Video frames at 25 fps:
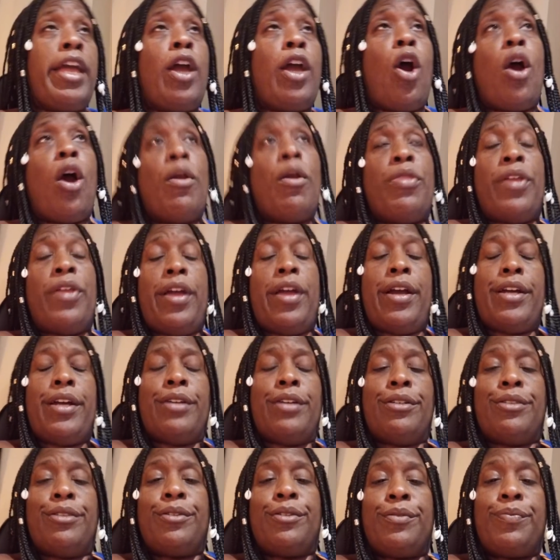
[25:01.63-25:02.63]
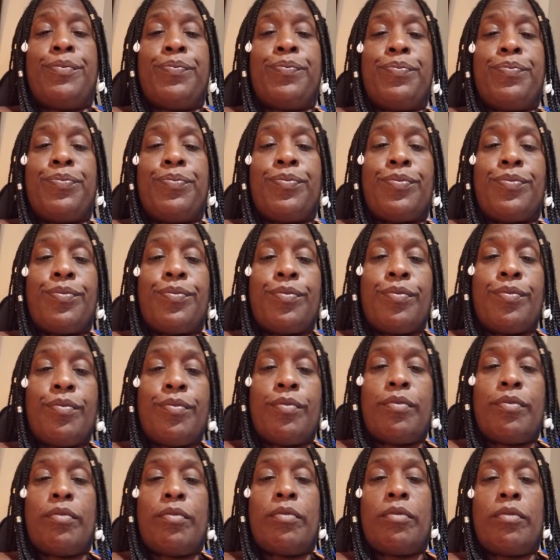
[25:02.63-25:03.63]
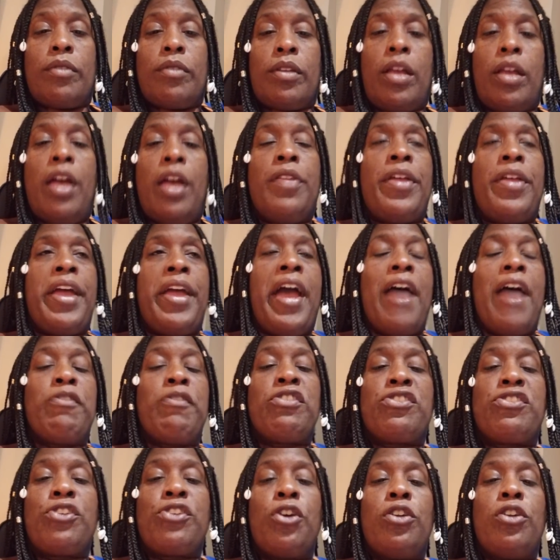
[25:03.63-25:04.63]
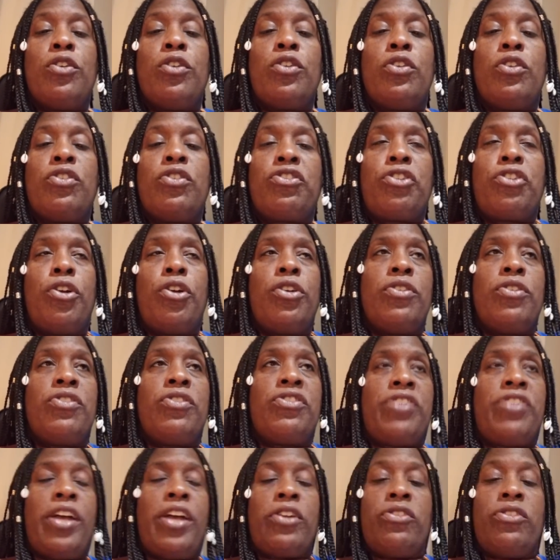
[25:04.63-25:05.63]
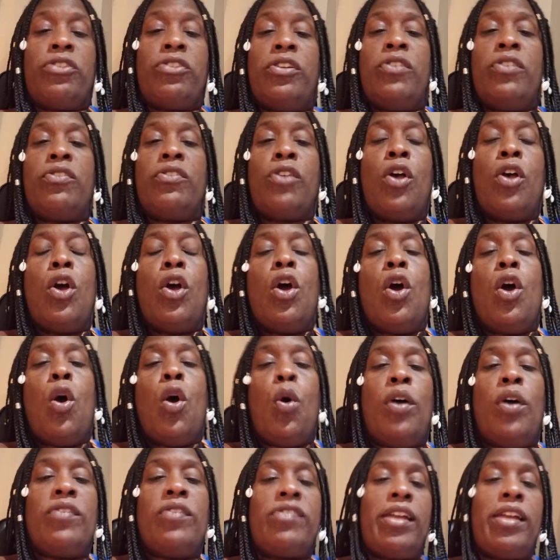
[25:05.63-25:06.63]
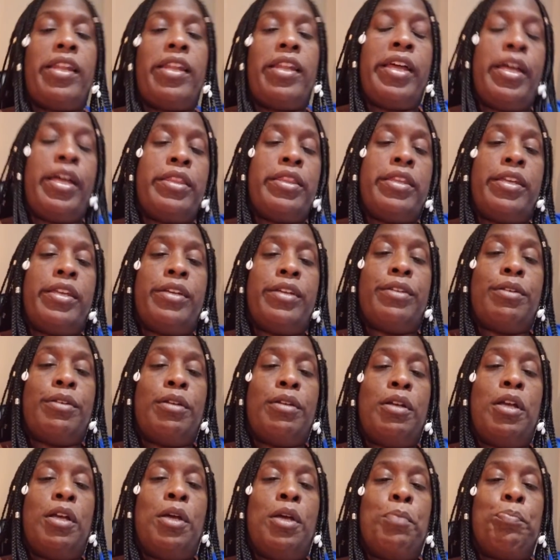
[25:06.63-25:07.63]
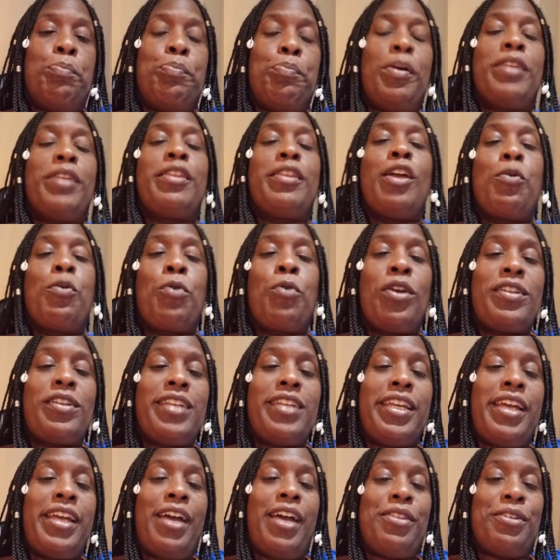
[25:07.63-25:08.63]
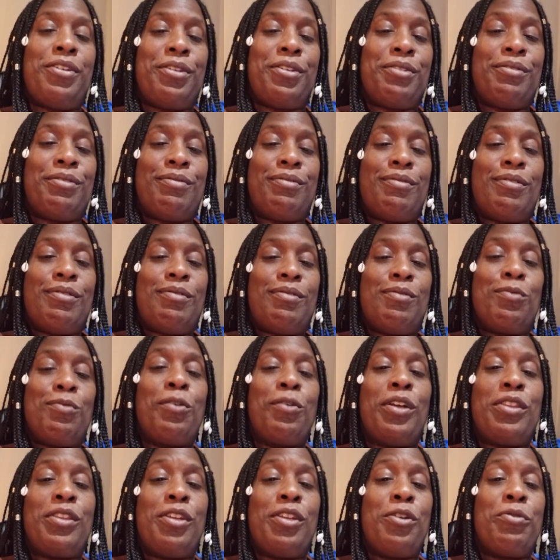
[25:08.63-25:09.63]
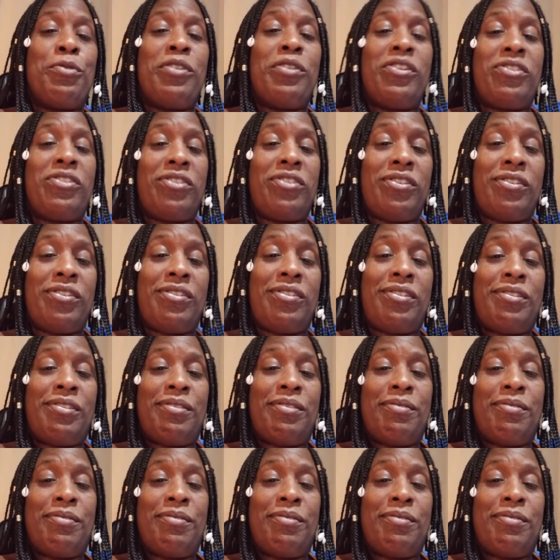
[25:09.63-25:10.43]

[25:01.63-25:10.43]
are there, and they have certain sections on Xylanthia, but they work together with the Orishas.